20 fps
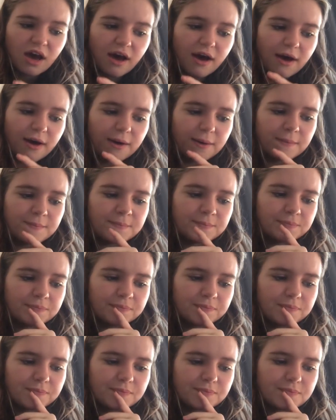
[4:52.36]

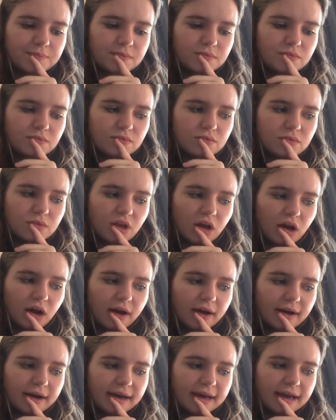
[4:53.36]

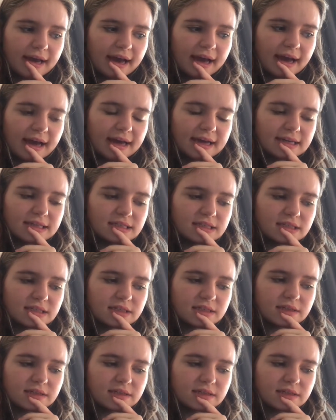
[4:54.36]
I had